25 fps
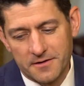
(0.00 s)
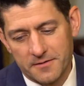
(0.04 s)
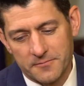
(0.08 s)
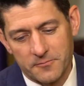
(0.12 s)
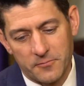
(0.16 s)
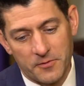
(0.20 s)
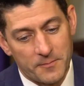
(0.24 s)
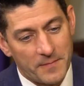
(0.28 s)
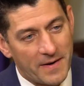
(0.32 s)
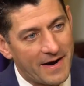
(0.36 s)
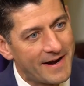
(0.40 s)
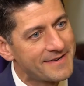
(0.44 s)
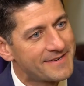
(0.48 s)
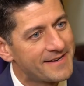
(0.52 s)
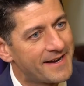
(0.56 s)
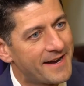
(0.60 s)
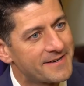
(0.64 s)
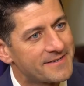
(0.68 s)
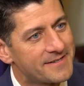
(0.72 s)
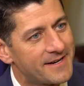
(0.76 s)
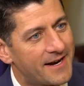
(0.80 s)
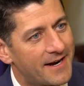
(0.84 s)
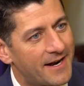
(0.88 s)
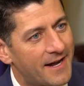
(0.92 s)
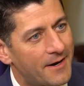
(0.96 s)
When my
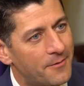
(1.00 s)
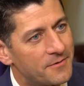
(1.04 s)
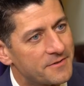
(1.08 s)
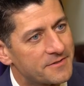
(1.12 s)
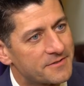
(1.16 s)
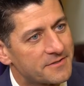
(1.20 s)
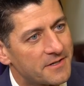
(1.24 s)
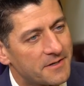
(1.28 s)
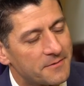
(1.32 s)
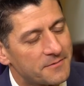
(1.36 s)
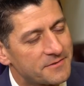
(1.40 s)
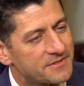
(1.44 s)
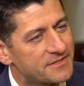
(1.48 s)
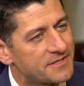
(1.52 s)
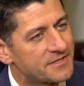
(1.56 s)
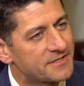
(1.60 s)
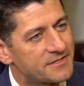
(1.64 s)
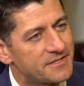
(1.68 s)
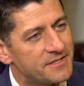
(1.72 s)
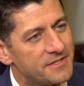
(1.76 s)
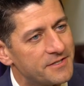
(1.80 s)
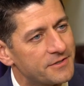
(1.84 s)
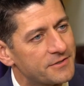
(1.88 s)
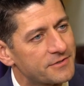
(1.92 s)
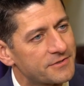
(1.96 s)
dad died, I was
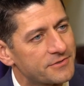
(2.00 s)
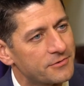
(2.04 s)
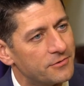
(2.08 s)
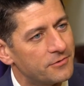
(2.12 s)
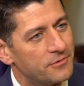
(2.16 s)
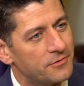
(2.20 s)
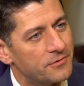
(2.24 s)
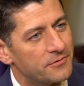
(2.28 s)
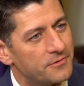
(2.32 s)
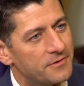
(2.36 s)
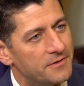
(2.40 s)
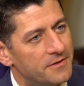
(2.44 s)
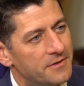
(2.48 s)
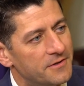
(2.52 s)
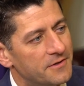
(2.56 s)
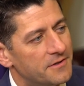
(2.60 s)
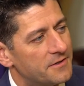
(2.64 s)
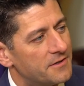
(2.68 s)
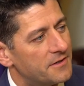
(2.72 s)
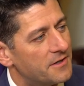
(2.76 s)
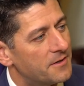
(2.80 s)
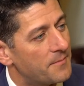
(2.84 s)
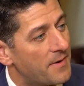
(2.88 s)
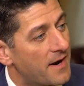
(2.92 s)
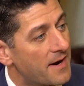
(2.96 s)
16 years old.
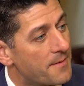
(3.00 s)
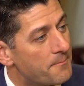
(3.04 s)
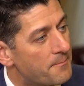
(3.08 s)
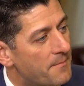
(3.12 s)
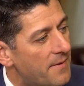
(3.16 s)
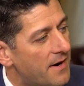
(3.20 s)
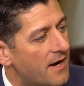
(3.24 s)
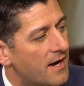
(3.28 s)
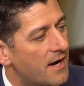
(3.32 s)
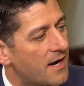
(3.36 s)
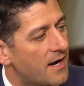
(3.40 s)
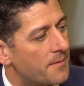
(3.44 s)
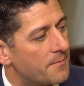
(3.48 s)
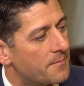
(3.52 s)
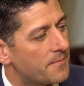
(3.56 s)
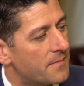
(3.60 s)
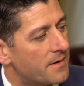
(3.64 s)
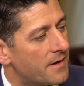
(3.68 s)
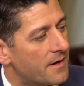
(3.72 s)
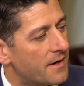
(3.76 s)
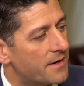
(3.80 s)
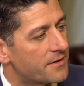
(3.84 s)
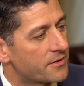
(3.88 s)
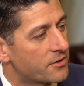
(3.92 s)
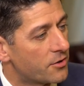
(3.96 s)
My
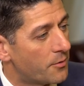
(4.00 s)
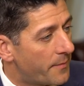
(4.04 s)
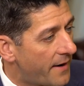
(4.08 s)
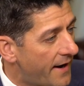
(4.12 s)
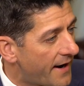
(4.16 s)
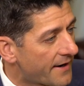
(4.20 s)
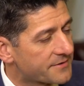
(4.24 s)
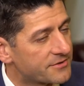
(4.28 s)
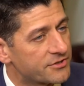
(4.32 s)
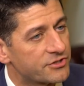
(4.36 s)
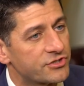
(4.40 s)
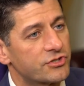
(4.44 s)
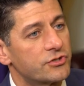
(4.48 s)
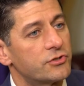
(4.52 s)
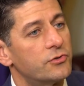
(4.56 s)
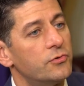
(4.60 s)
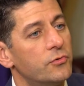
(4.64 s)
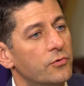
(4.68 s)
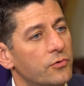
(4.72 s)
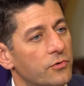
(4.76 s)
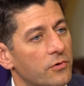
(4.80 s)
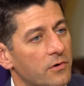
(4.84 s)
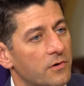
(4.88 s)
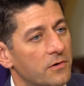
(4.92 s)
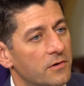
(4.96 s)
mom had to go back to
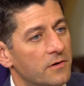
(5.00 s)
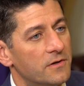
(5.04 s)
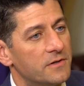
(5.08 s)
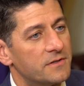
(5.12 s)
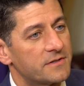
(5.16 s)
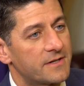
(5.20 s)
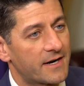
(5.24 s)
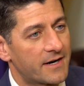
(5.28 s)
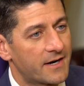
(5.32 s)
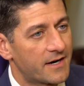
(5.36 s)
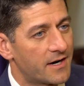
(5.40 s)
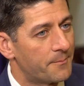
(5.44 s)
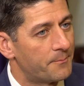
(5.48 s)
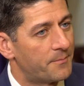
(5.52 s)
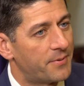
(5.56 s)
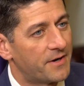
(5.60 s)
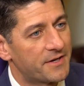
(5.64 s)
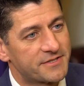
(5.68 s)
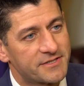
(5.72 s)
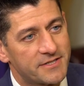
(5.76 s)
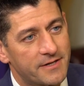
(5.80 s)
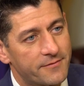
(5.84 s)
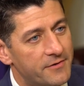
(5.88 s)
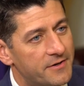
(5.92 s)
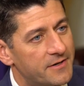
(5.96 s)
school, got on a
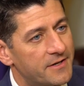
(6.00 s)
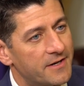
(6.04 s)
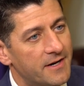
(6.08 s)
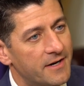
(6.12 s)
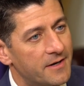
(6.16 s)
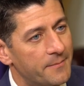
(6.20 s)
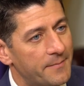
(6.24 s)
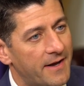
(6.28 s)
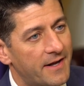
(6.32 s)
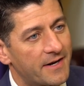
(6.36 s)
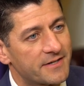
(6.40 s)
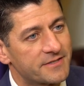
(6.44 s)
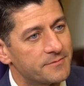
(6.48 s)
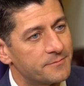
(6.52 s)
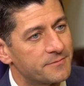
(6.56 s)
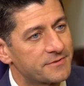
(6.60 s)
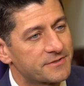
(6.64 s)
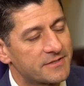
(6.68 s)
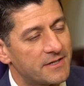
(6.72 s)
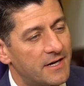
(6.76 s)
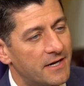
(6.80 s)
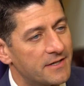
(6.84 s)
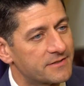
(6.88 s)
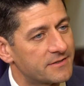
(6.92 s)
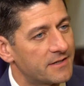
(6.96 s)
bus every day to Madison,
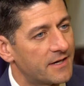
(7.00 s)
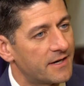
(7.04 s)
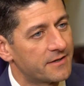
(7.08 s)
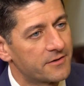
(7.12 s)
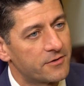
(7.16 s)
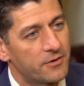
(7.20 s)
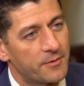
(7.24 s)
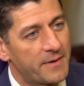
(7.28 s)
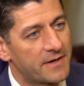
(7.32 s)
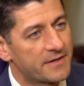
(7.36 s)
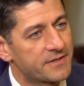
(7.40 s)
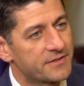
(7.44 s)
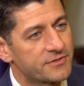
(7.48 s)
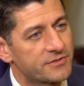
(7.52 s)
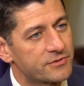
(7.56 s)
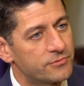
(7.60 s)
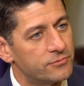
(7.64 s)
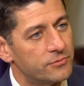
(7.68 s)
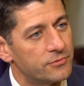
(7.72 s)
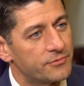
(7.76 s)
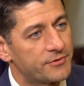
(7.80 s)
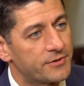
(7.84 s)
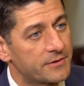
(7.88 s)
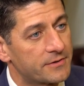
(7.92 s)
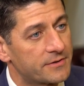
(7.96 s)
Wisconsin, had to go back to
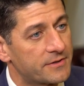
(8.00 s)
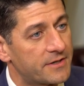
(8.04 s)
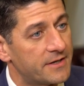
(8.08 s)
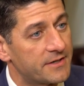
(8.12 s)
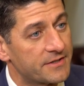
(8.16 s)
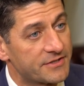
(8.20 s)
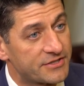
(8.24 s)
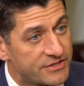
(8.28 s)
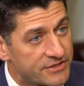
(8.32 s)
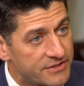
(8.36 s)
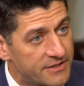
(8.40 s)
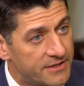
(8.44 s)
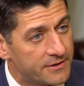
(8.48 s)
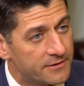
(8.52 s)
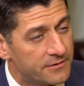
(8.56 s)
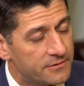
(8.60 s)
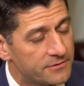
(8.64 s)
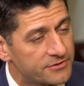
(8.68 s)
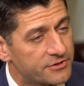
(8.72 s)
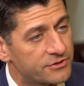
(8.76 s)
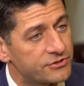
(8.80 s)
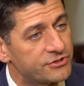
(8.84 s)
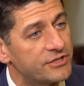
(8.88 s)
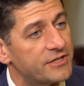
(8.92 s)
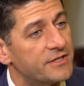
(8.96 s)
school to get a
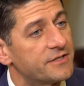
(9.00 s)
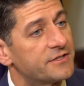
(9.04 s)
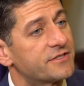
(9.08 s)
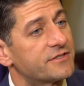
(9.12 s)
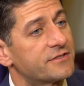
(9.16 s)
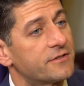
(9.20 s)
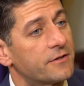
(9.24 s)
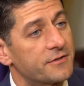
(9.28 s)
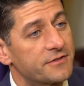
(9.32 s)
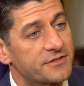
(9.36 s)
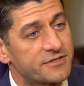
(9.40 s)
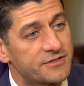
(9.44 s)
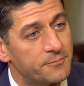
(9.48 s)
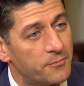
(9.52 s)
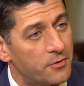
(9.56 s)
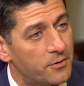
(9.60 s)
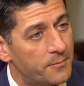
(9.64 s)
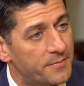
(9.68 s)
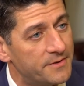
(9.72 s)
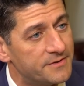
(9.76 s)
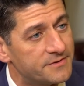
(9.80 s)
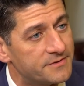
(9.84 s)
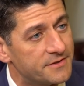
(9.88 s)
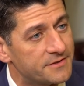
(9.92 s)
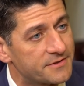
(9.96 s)
skill so she could start a
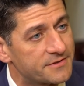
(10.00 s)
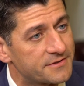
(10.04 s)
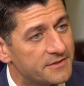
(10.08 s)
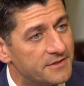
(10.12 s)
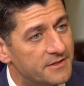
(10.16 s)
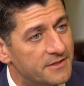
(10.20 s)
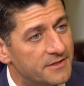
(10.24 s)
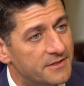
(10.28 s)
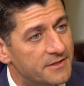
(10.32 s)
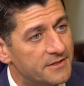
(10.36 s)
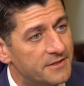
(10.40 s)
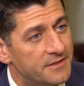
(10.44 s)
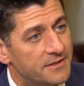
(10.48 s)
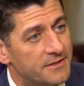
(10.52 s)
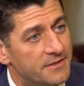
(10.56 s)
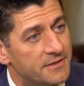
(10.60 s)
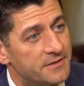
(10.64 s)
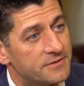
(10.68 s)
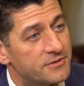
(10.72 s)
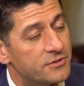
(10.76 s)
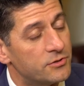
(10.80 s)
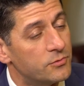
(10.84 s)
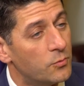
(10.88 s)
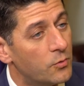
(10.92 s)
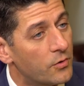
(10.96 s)
small business
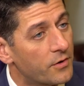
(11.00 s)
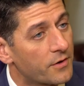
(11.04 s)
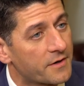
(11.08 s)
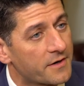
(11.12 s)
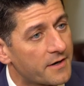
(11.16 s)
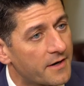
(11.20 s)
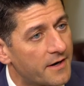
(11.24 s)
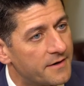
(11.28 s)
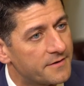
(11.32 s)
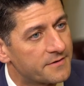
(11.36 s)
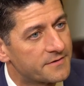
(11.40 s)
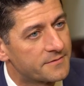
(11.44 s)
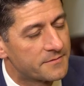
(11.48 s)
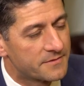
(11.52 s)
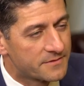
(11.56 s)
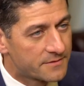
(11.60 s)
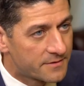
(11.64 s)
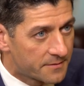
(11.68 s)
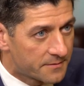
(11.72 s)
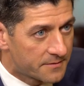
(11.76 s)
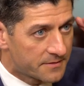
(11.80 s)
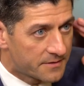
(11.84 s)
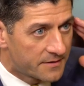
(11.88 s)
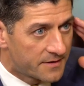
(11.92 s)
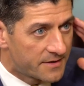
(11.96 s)
to work.
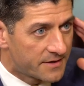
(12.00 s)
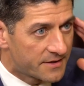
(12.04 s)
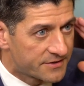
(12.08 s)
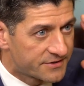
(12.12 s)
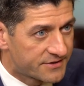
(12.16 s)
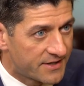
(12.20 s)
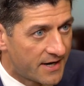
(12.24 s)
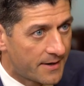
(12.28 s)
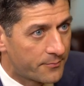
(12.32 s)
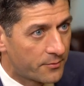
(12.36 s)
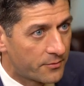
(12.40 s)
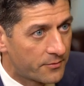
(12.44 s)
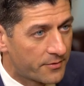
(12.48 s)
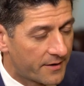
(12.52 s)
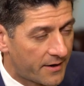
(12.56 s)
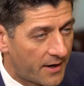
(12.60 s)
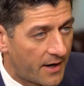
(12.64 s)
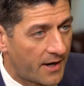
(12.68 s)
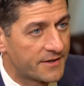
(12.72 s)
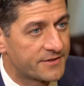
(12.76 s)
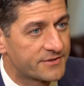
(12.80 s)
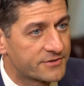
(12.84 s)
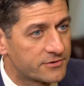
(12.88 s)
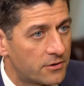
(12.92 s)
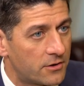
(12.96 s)
And the example that
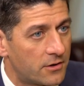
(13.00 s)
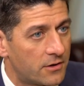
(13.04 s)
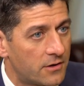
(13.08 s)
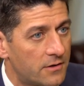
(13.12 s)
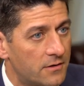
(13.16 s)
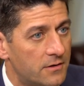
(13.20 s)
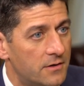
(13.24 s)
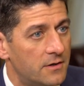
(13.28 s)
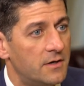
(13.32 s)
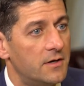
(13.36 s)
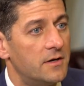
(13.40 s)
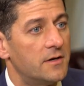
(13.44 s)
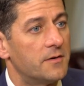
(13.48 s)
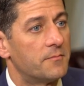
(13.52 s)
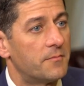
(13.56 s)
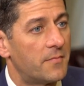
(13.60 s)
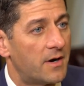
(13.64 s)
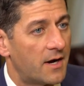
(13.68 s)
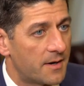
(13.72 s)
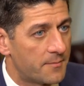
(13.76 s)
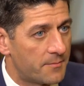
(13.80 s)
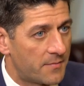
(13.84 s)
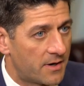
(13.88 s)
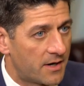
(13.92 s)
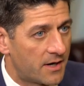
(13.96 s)
I saw,
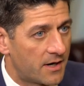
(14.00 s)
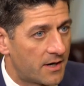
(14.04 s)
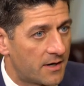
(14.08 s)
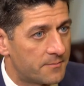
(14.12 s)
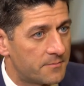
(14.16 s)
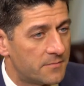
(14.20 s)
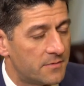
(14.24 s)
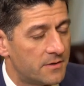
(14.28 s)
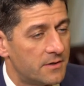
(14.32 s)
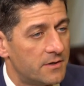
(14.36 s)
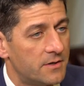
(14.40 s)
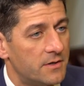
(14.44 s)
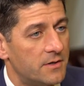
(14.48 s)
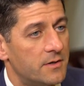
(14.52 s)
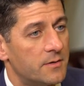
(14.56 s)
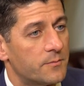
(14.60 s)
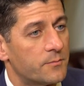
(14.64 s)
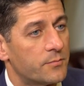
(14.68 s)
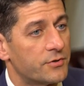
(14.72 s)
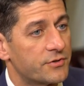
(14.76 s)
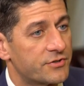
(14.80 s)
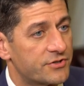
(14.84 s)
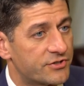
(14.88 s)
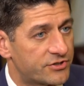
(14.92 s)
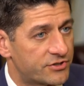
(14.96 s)
my mom
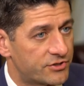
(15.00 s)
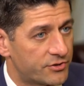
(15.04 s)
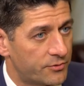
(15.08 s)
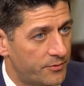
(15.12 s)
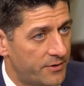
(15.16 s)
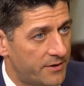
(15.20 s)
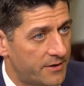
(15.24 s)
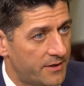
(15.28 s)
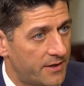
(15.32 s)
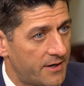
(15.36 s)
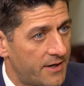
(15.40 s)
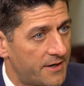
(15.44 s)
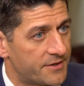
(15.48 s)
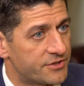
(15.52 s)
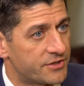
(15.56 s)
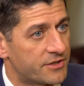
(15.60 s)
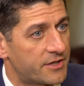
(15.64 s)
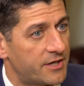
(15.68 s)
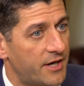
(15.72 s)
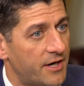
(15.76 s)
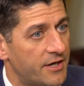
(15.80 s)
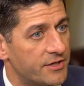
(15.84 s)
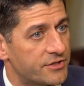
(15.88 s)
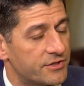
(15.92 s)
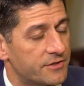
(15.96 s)
pursuing an
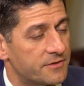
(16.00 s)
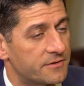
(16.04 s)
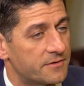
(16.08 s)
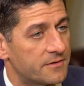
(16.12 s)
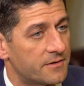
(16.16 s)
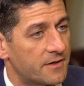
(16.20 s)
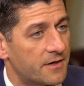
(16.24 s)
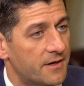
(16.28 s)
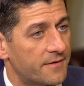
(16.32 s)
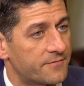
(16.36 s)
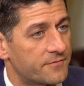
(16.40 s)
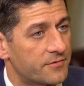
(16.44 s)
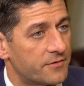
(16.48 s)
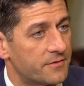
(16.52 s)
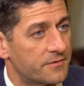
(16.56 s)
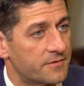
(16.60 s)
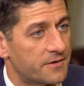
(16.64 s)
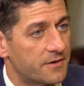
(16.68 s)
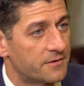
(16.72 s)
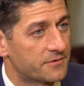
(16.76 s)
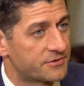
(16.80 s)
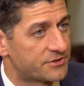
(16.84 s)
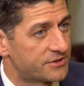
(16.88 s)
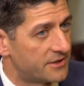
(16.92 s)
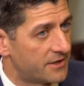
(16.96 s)
education after,
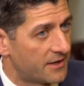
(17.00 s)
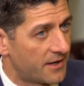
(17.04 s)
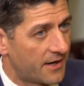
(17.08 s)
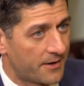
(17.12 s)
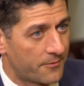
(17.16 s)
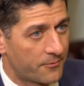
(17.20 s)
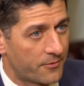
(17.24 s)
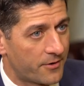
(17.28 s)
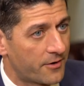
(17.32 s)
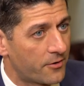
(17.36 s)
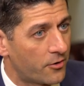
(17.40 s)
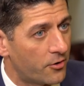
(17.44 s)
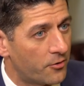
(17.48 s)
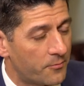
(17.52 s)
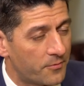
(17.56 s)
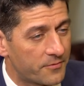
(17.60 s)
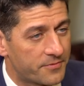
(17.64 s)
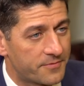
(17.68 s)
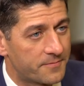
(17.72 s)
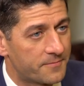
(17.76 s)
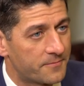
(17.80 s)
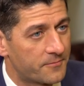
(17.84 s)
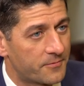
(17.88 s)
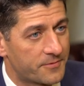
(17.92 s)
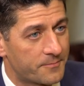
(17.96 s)
you know, she and I were at home
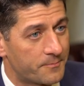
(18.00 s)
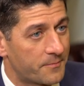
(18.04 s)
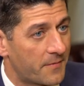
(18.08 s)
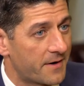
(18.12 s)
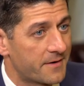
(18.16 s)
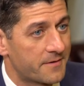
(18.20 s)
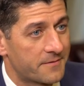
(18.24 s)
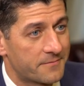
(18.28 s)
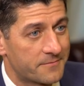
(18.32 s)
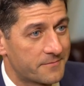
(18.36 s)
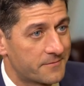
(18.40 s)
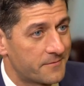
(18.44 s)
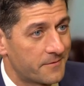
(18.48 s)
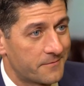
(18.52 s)
with my